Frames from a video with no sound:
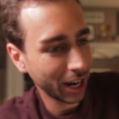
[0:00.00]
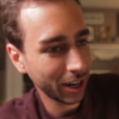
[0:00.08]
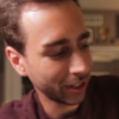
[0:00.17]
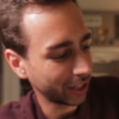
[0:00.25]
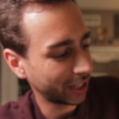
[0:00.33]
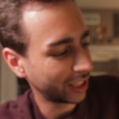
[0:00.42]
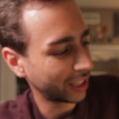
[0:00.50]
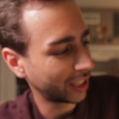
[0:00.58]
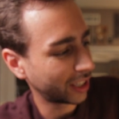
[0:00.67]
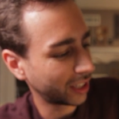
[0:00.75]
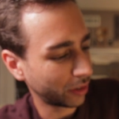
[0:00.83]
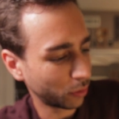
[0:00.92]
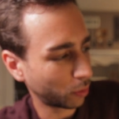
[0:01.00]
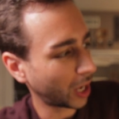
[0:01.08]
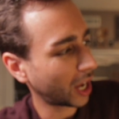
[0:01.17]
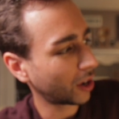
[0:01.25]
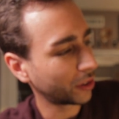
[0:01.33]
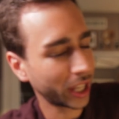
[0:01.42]
Oh, and
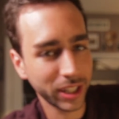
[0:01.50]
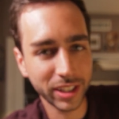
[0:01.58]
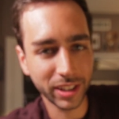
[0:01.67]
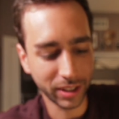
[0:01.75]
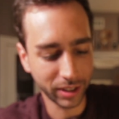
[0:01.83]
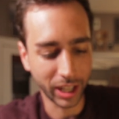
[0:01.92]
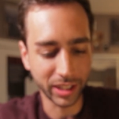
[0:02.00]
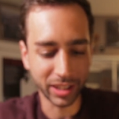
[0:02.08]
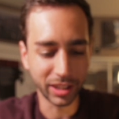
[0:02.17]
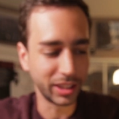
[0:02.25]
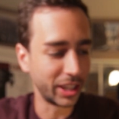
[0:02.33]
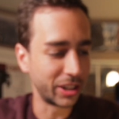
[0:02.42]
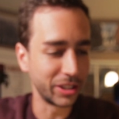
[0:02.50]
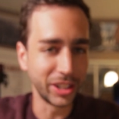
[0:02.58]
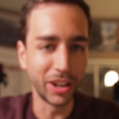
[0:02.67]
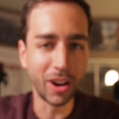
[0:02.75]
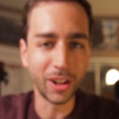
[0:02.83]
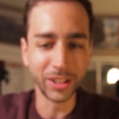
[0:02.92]
wow, that's
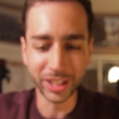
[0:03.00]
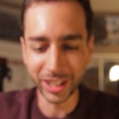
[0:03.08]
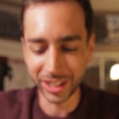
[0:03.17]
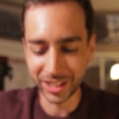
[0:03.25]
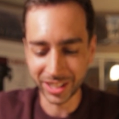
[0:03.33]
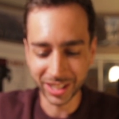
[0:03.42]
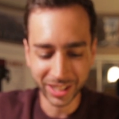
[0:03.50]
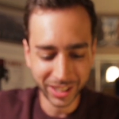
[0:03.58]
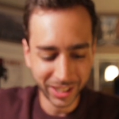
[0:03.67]
literally all it is.